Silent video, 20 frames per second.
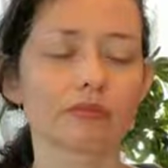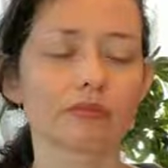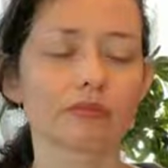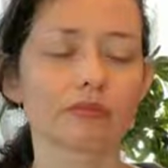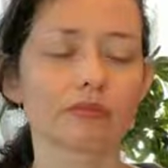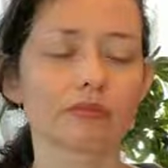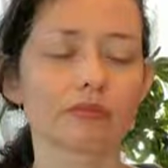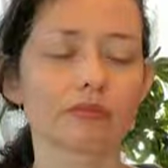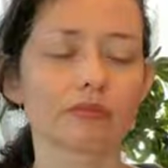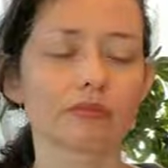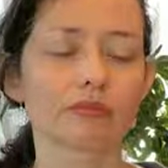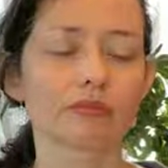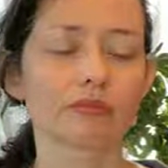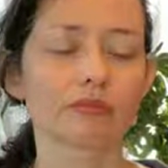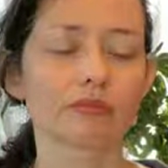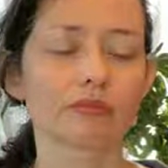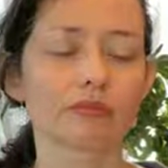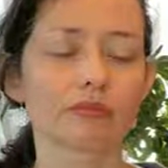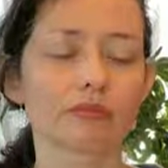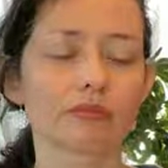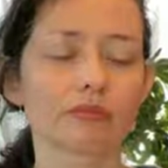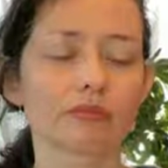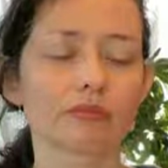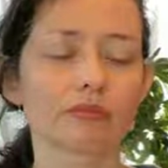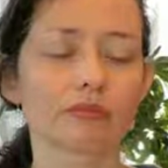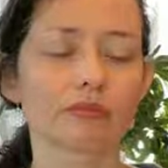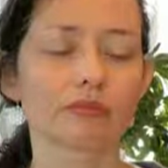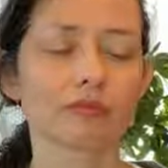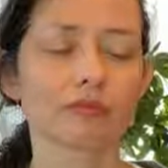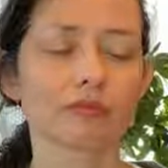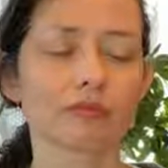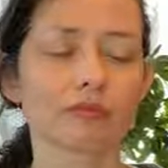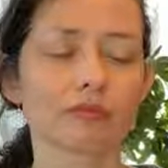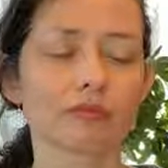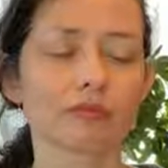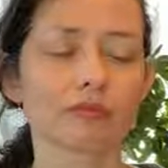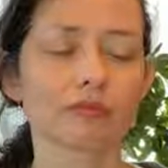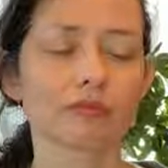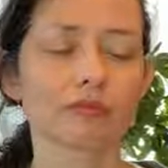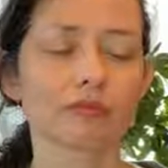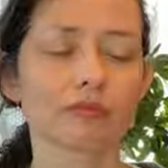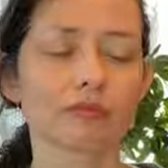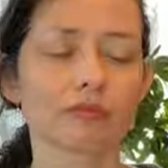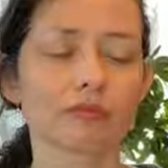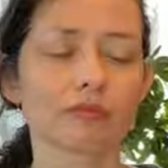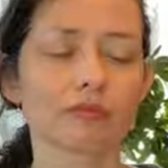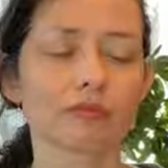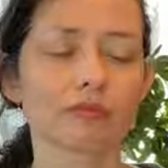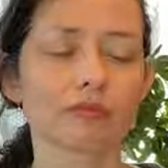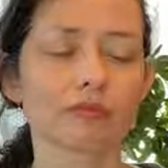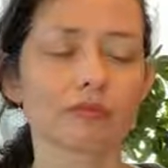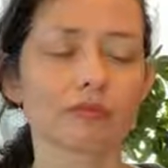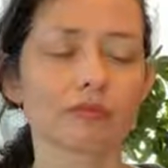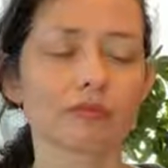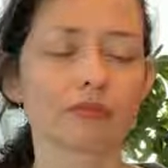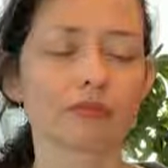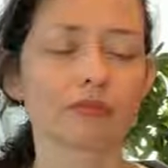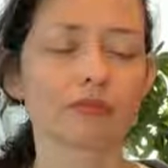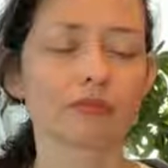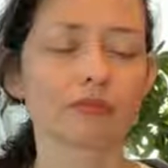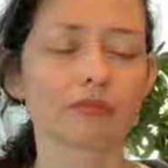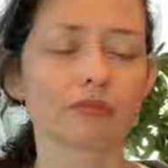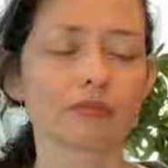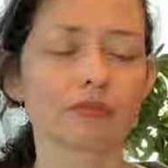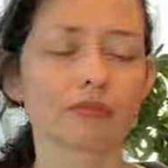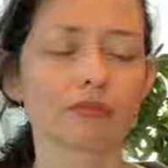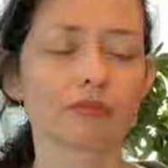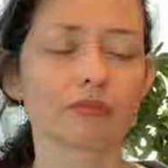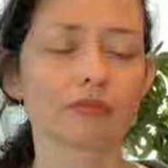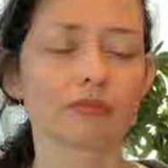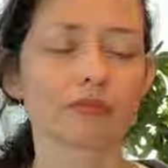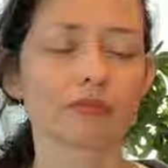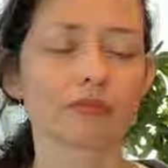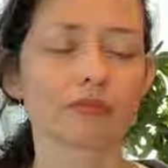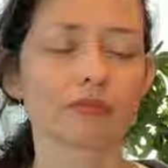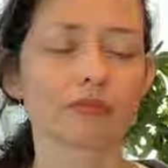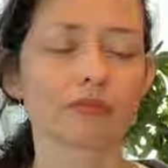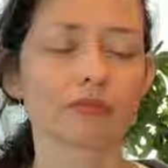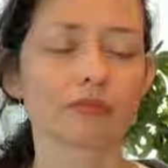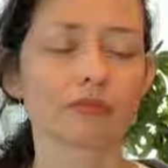Nothing is said.